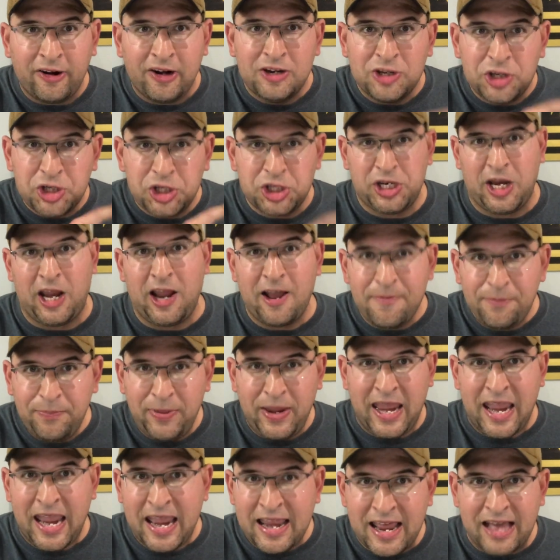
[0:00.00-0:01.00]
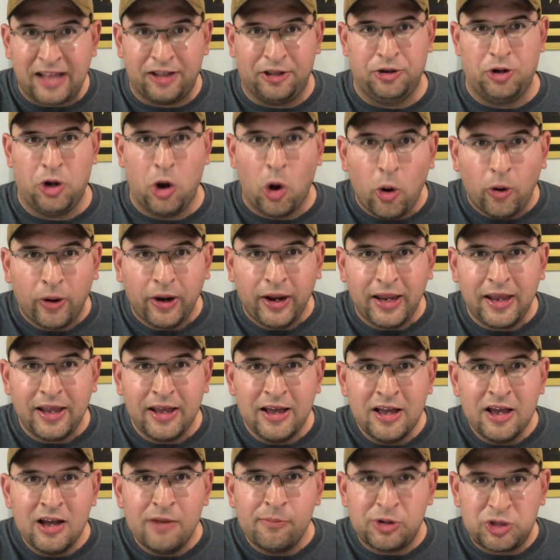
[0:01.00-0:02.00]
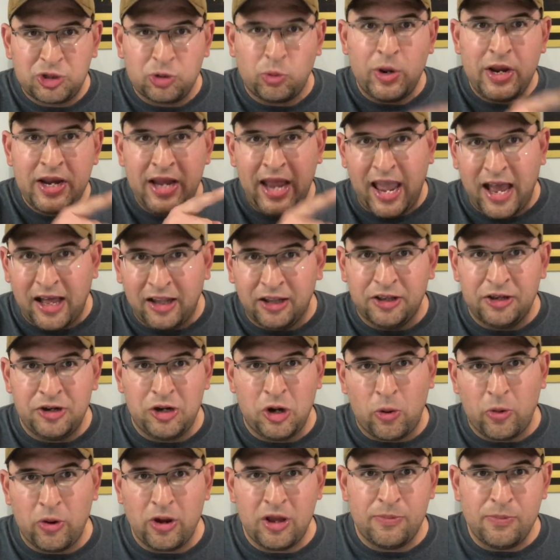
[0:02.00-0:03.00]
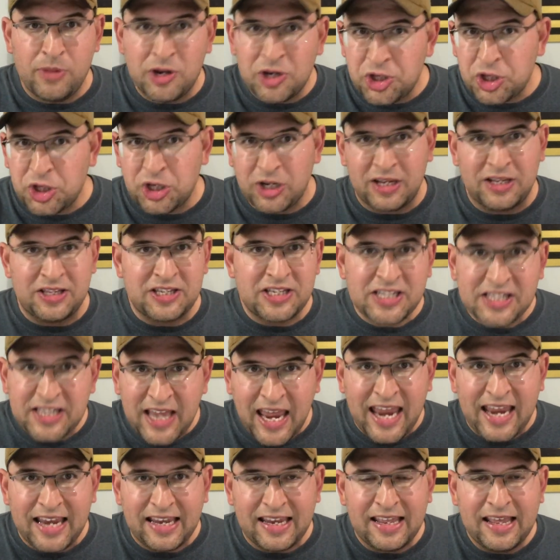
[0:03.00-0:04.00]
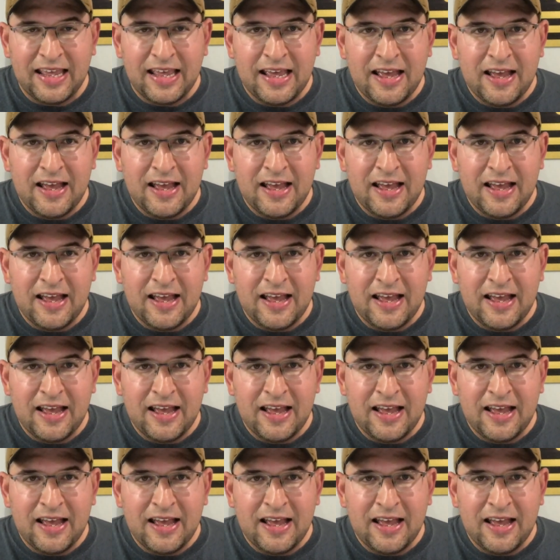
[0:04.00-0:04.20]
in Champaign, Illinois, between Illinois and Michigan State,